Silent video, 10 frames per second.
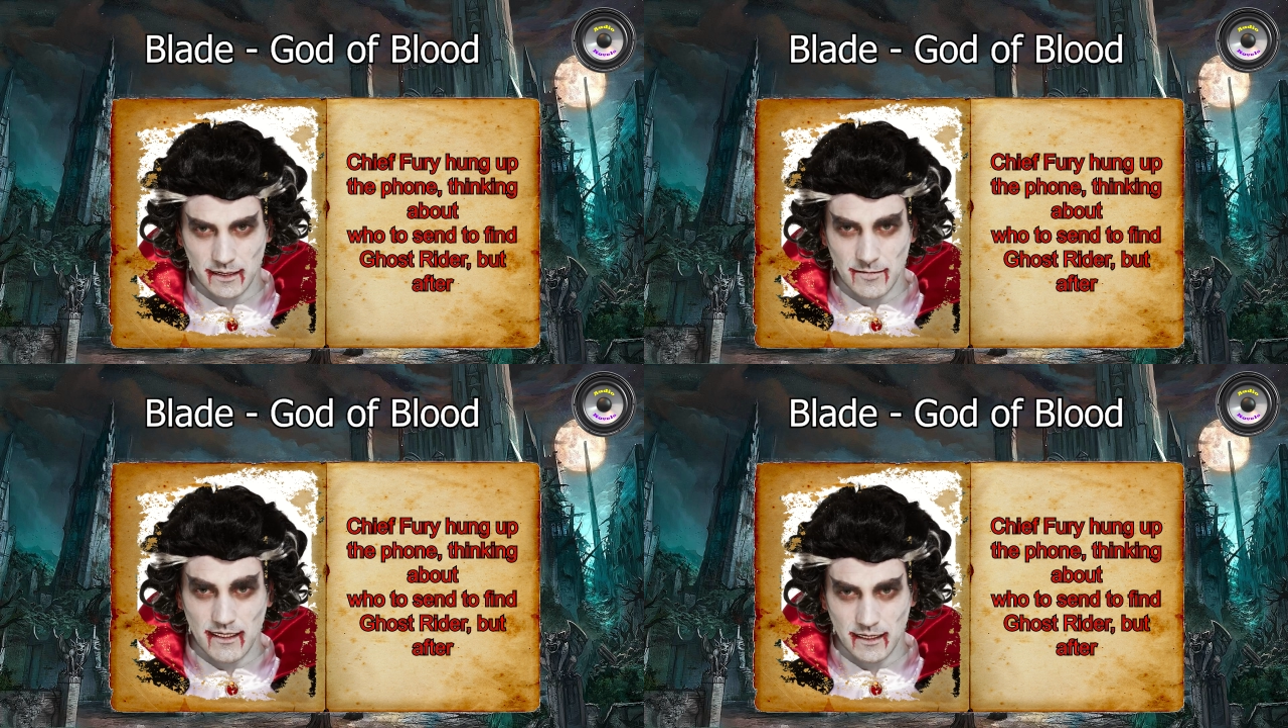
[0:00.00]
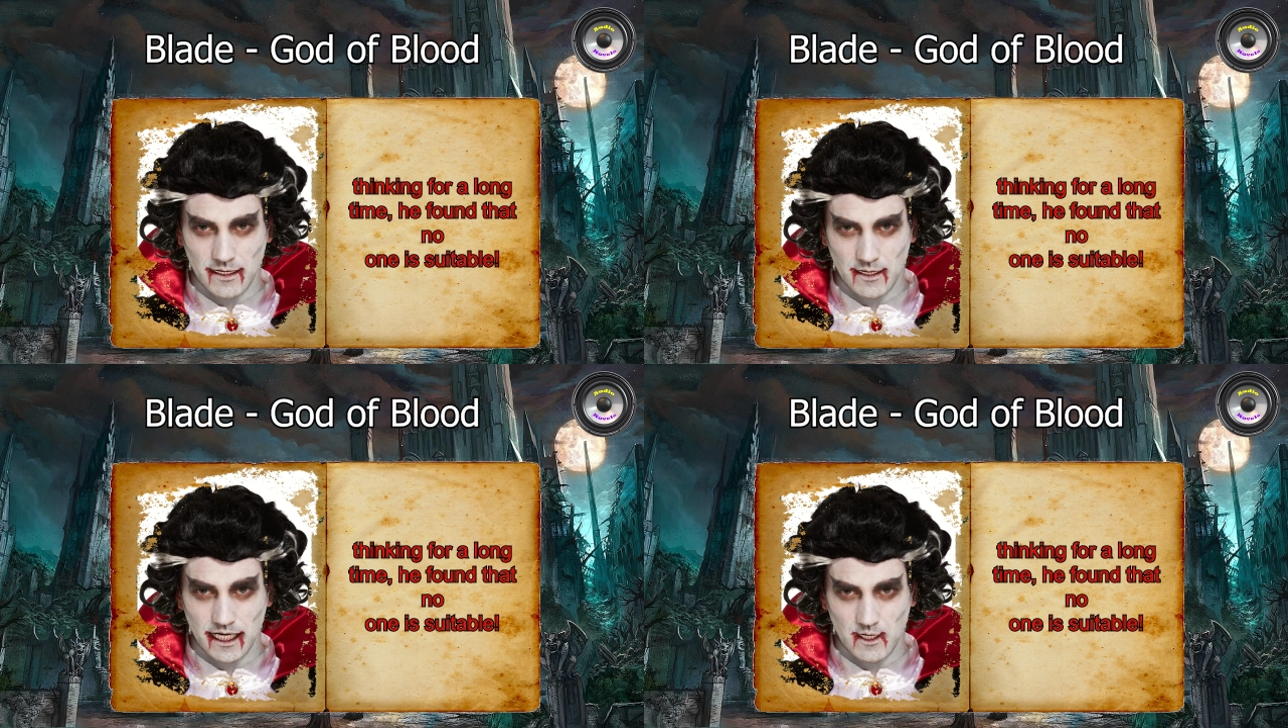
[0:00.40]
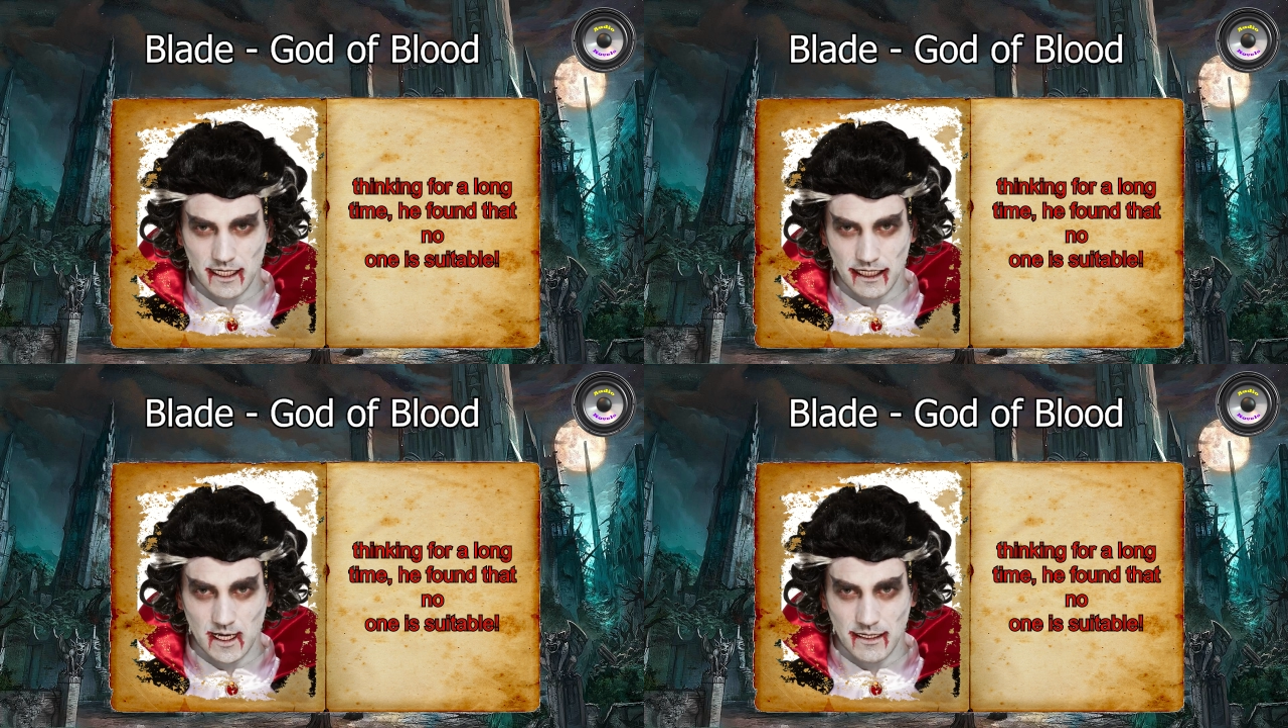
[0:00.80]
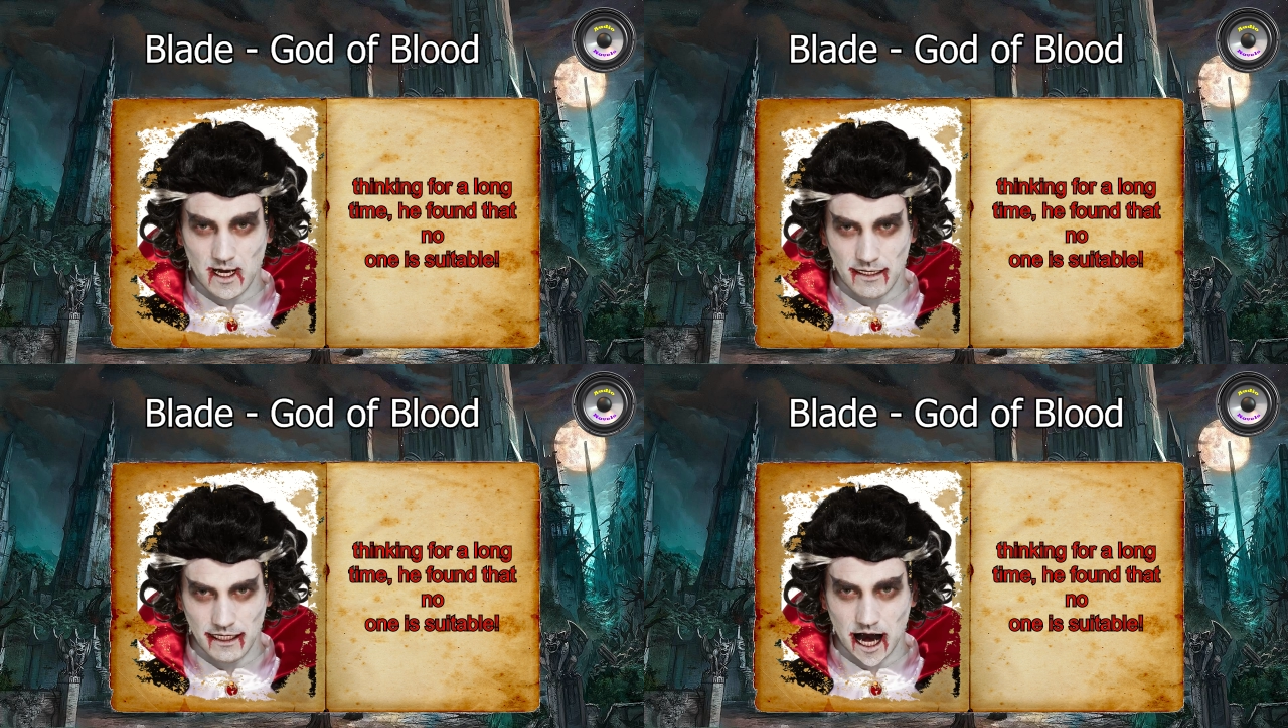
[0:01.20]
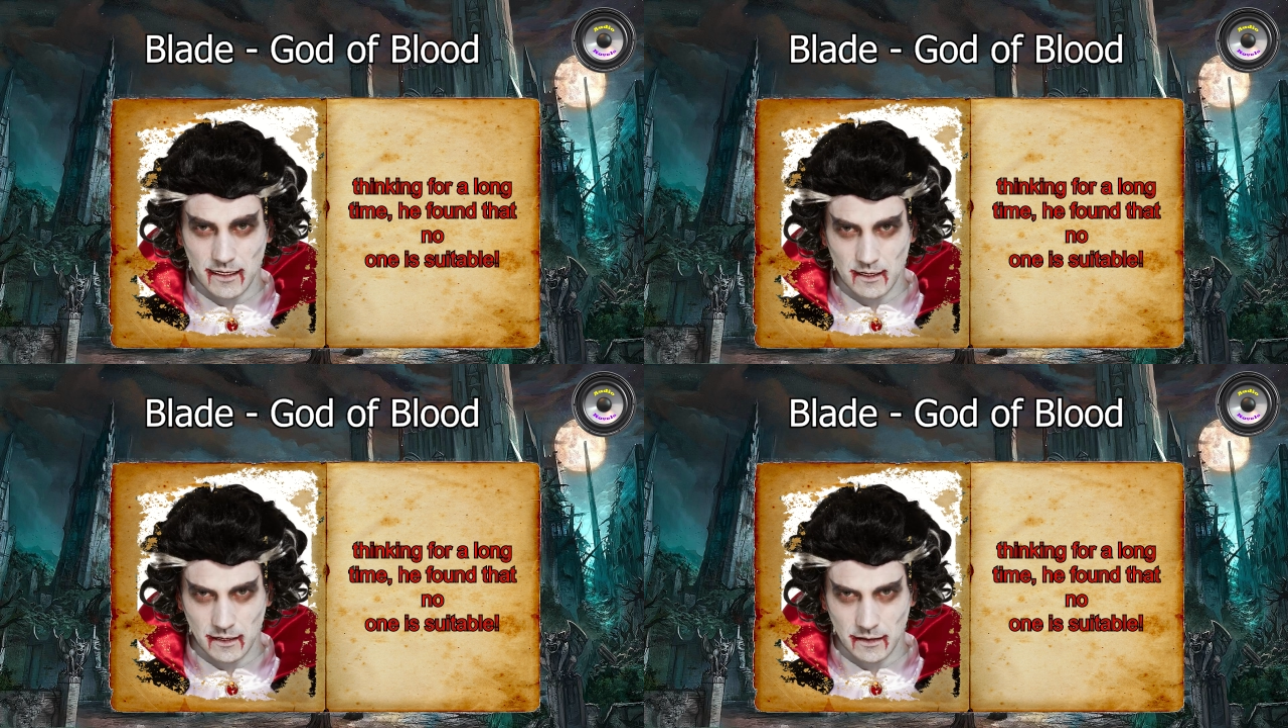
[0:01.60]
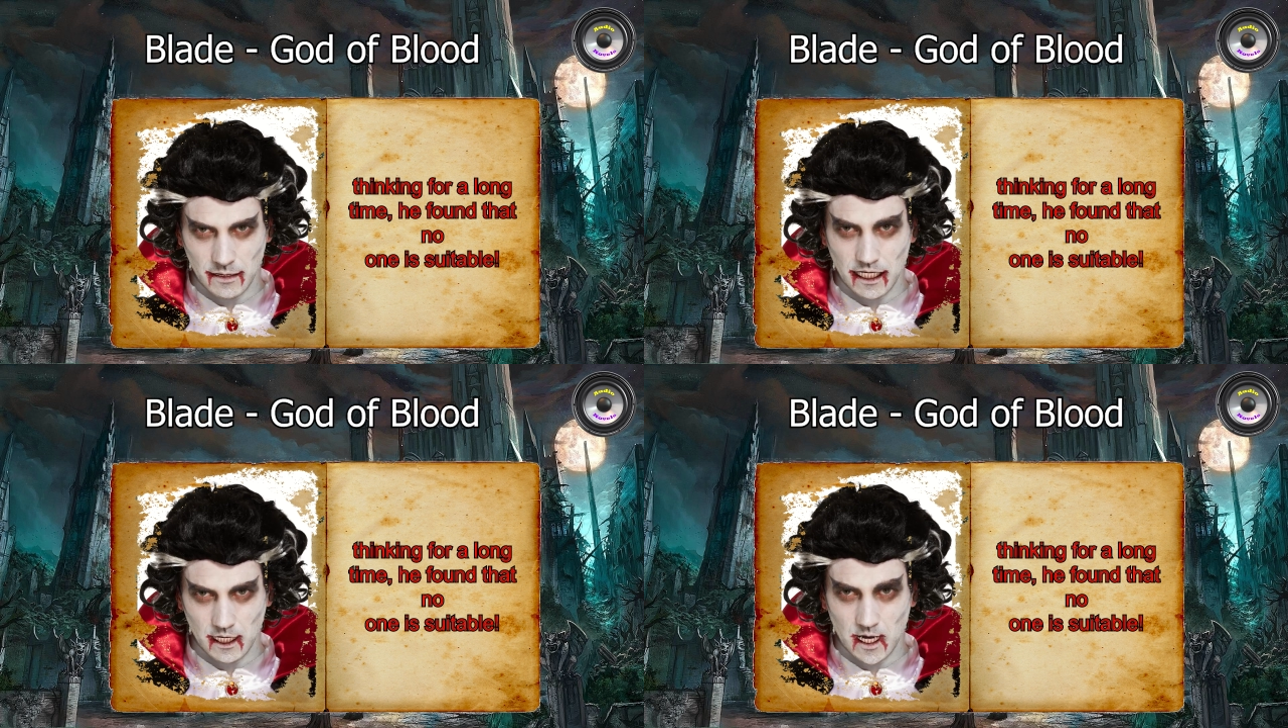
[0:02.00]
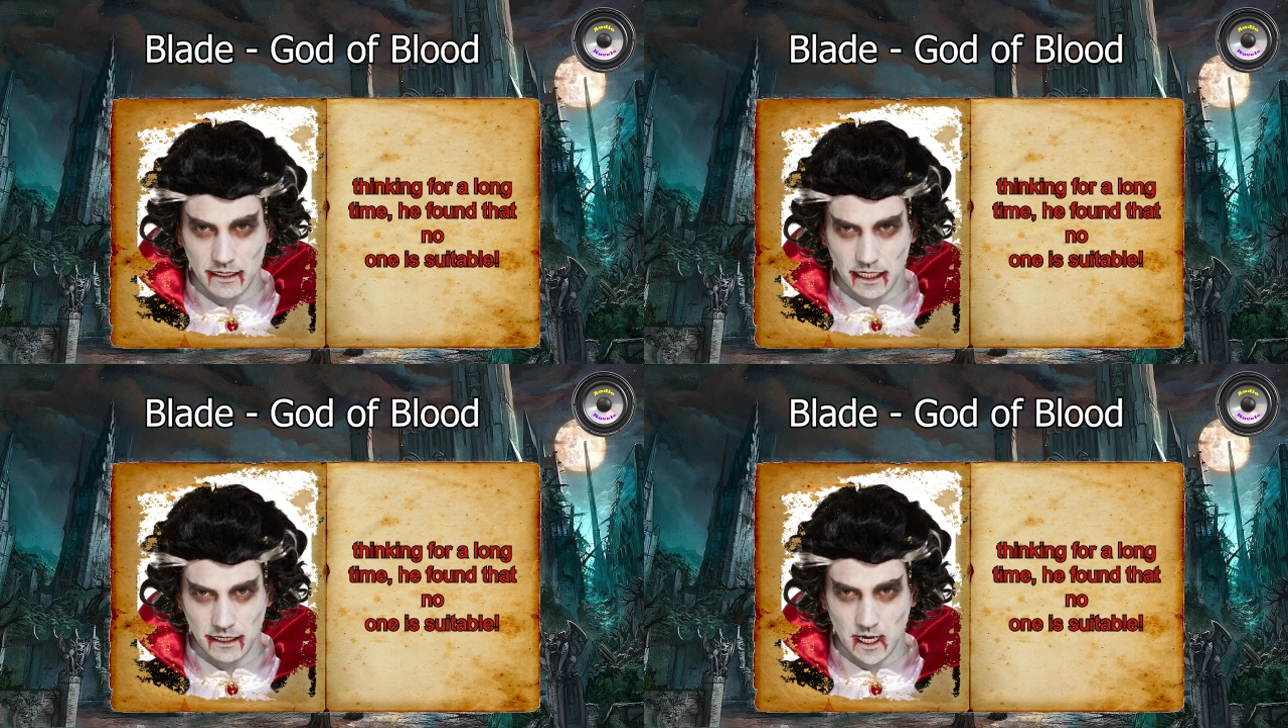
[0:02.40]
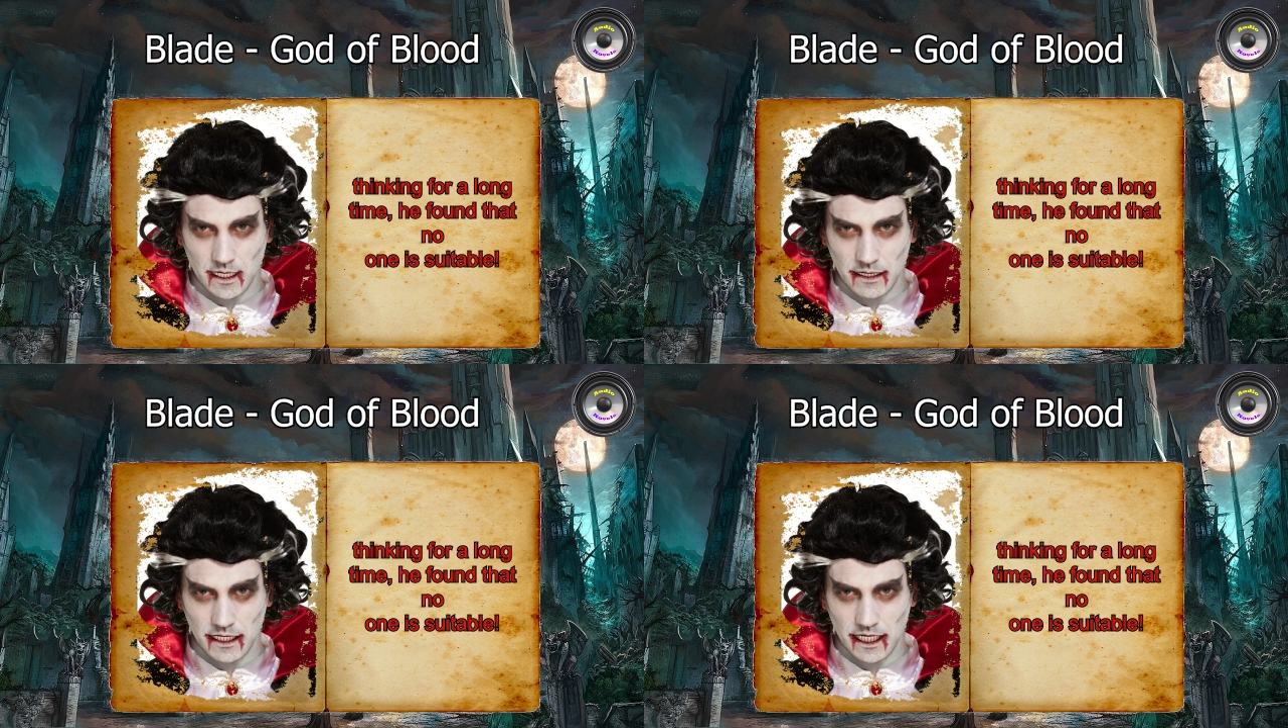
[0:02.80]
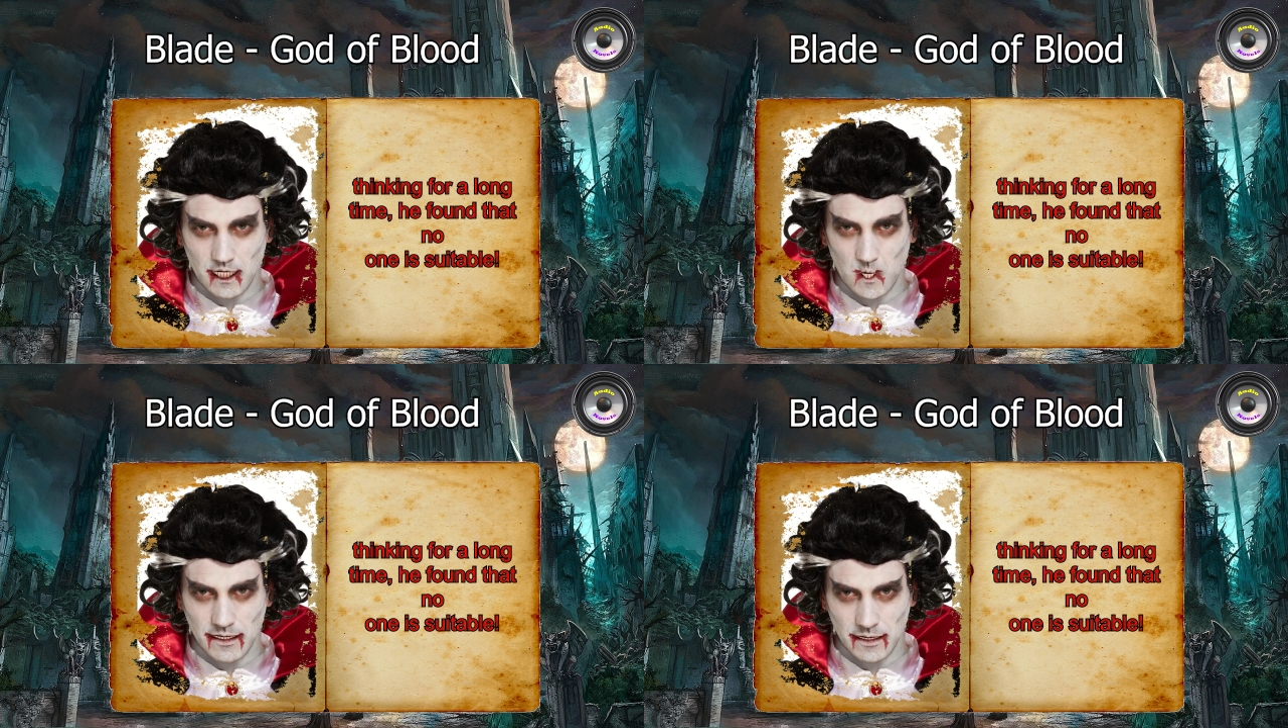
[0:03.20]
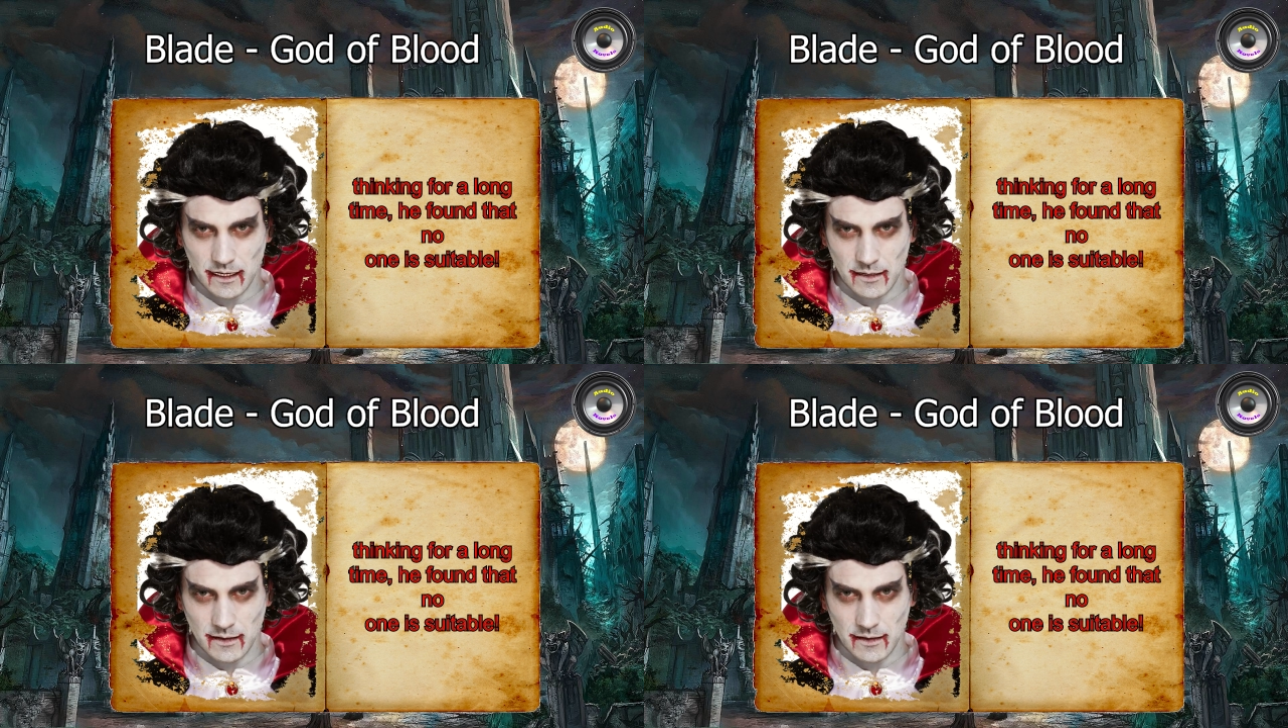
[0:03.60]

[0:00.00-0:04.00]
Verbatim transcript: but after thinking for a long time, he found that no one is suitable.